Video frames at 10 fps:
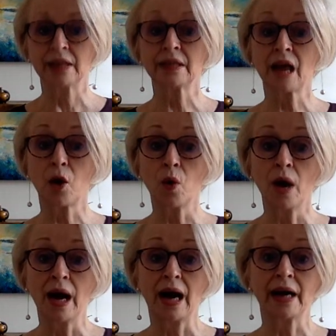Now,
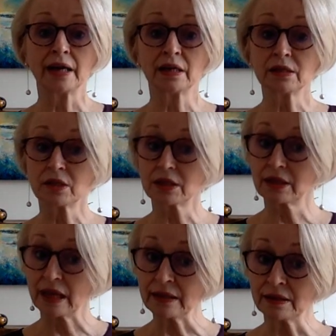I
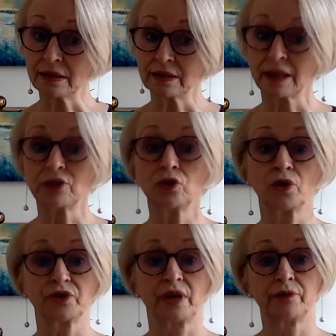understand that
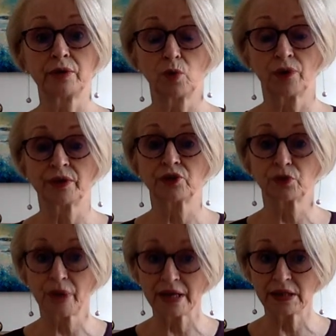not everyone is
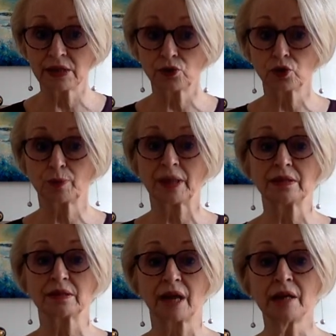ready to
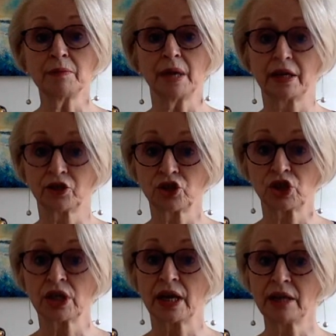spend time,
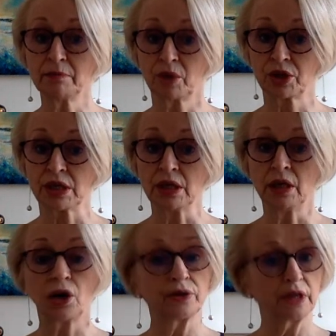energy, and money
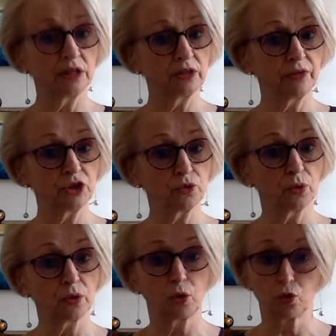on
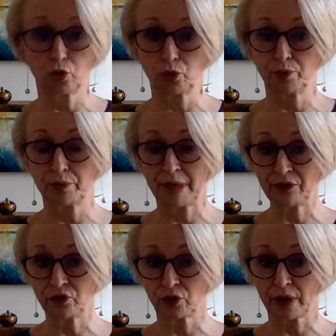individual or group
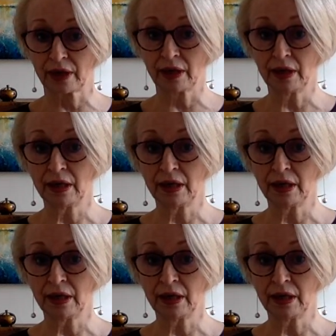mentoring.